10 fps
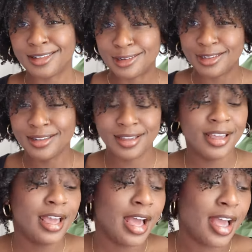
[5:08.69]
look,
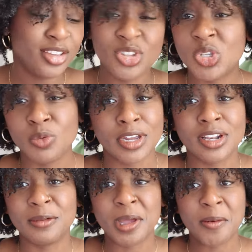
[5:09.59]
I use
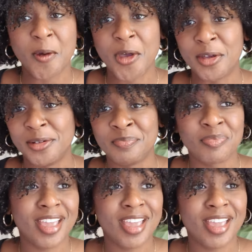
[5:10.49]
regular baby oil.